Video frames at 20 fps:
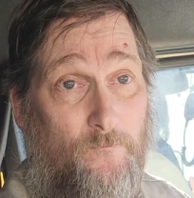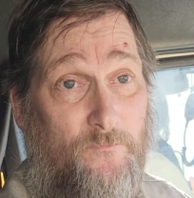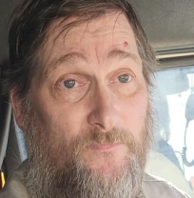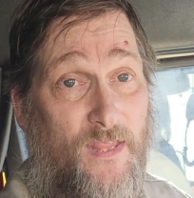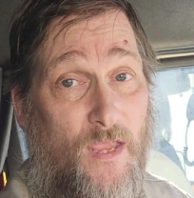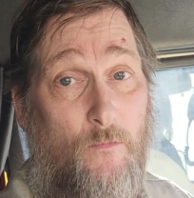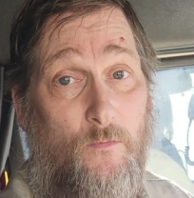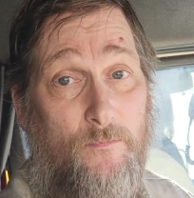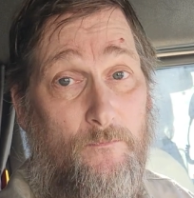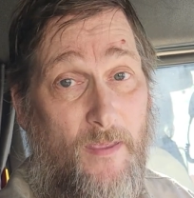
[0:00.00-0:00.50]

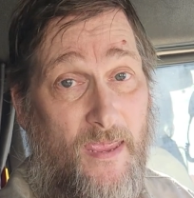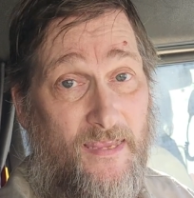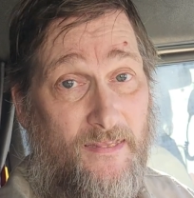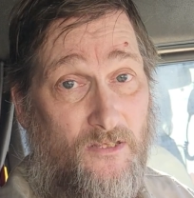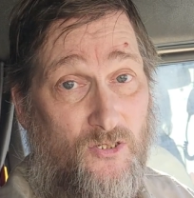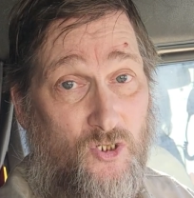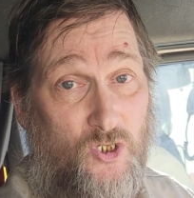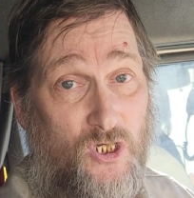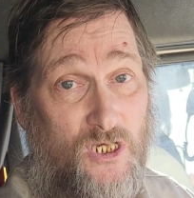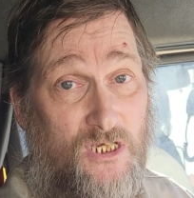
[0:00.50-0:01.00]
They would make
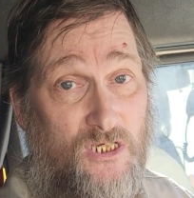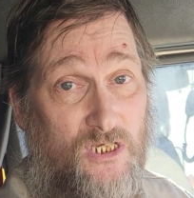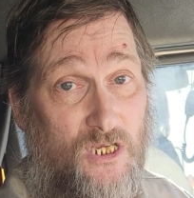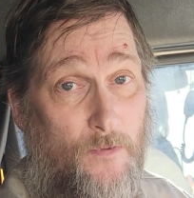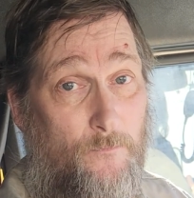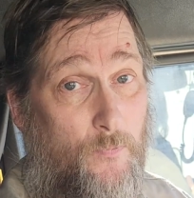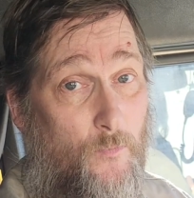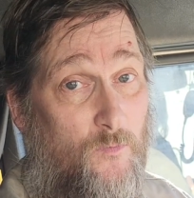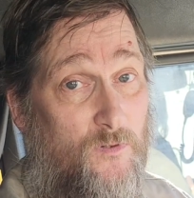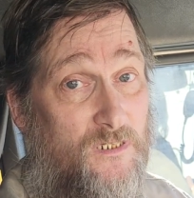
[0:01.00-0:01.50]
the cheese
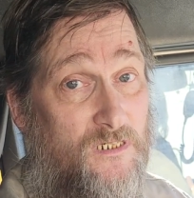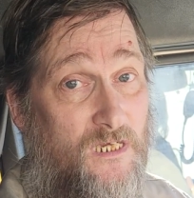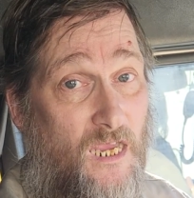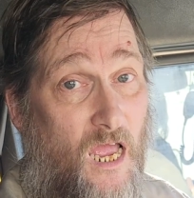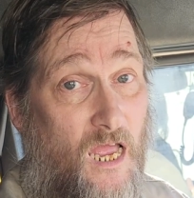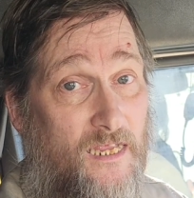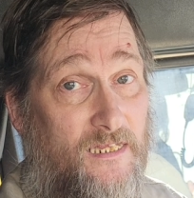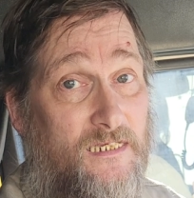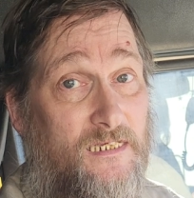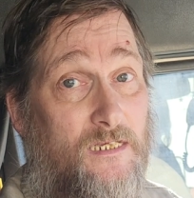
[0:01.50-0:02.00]
up in
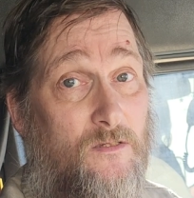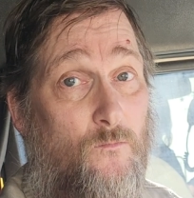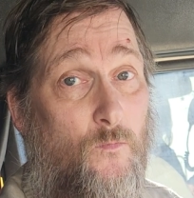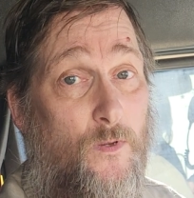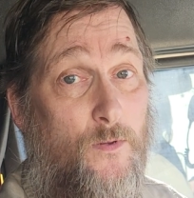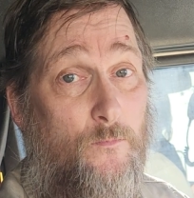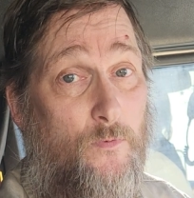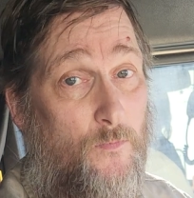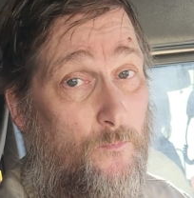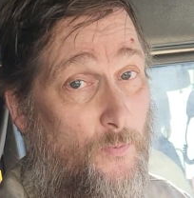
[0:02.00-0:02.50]
Wisconsin.
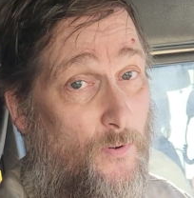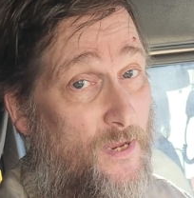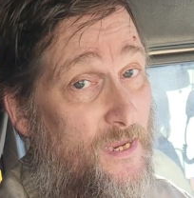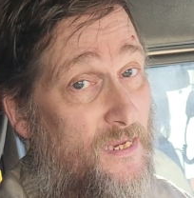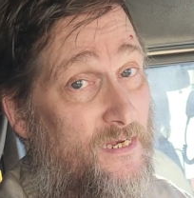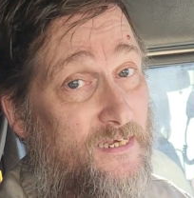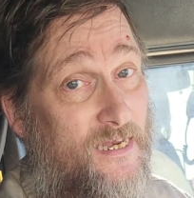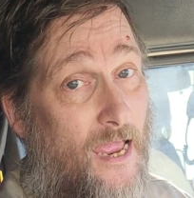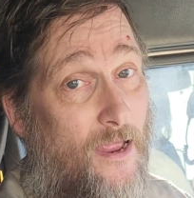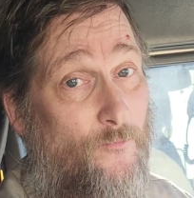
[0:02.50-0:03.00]
We would bring
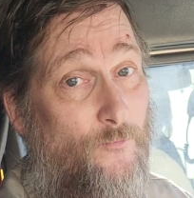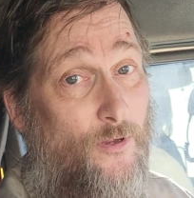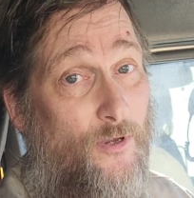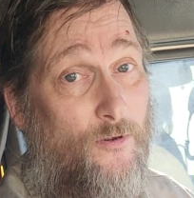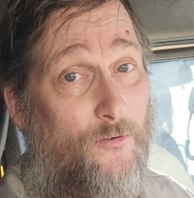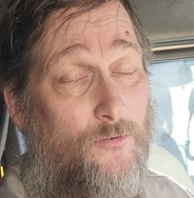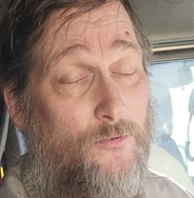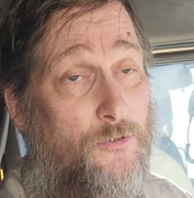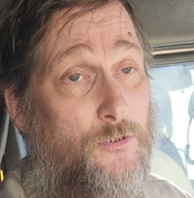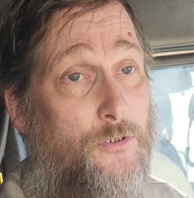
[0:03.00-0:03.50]
it down
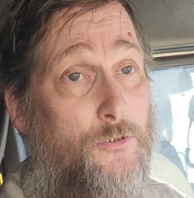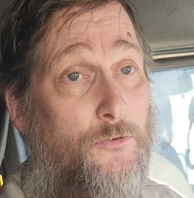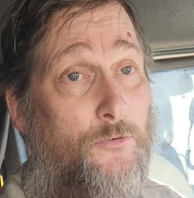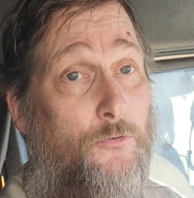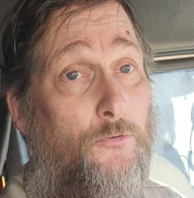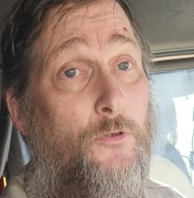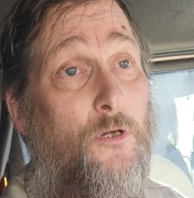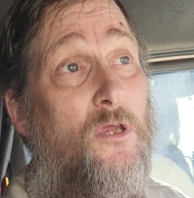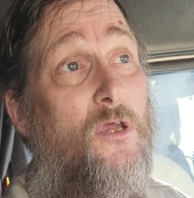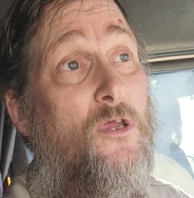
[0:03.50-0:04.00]
here
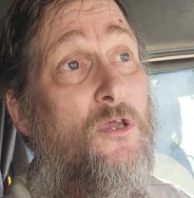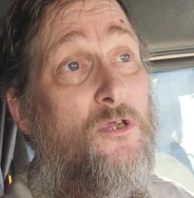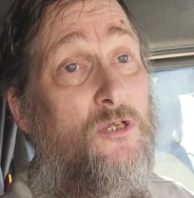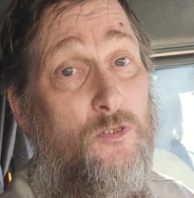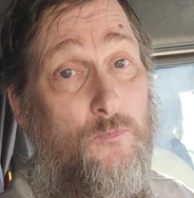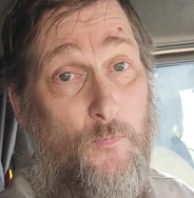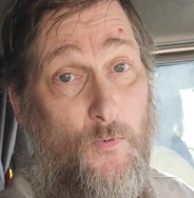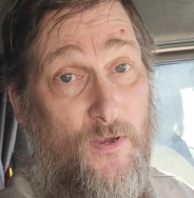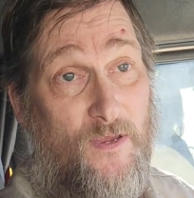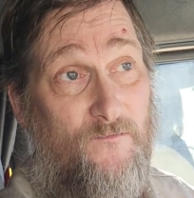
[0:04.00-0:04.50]
to
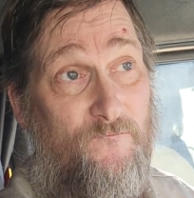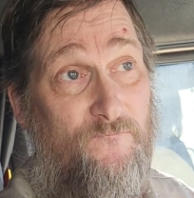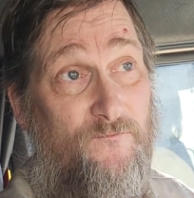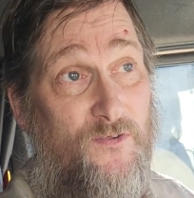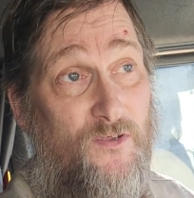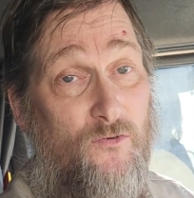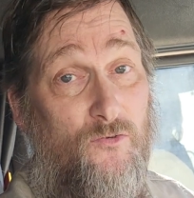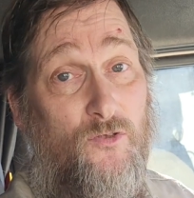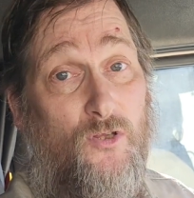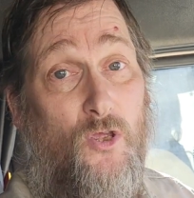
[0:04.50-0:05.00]

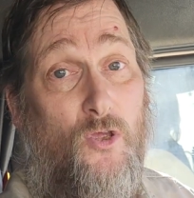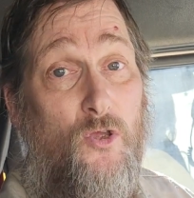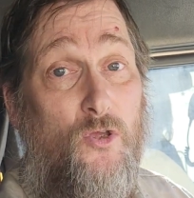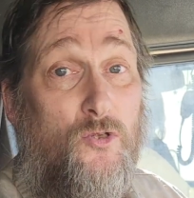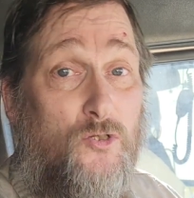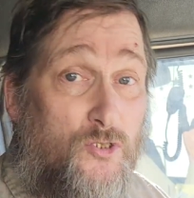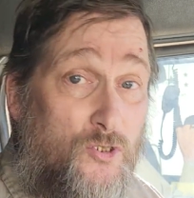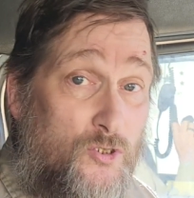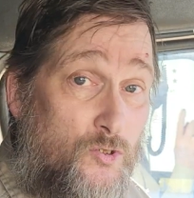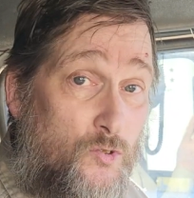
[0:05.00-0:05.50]
Springfield,
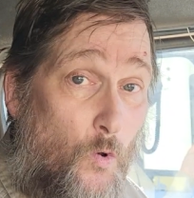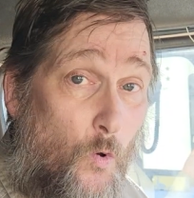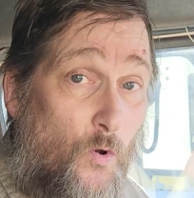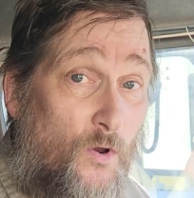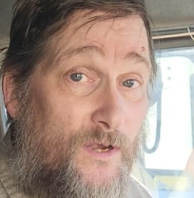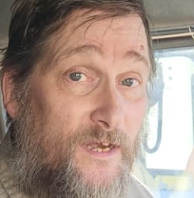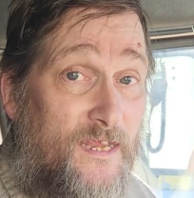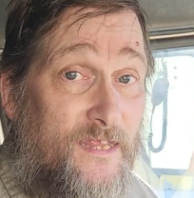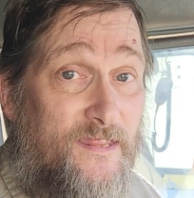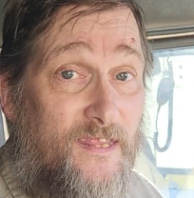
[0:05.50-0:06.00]

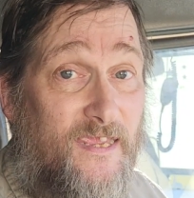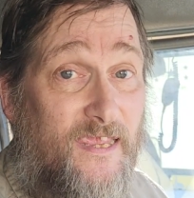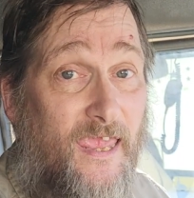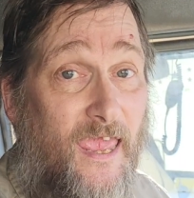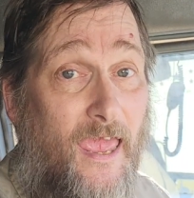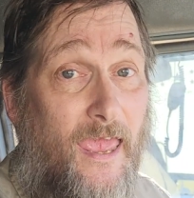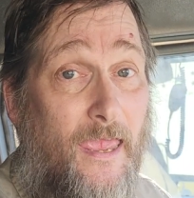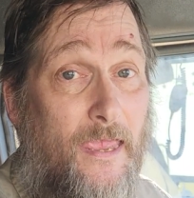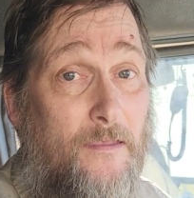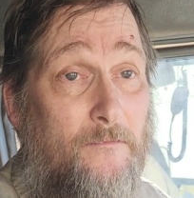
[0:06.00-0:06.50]
store it in the
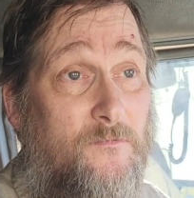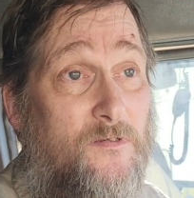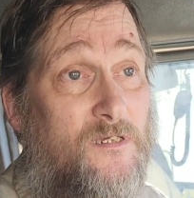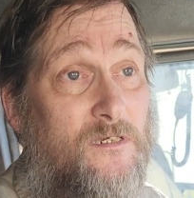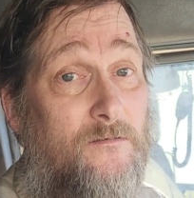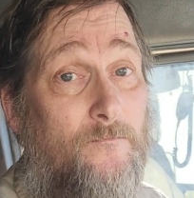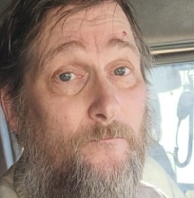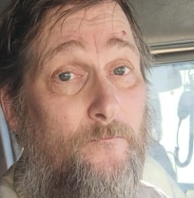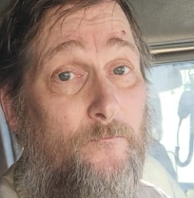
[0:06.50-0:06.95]
caves,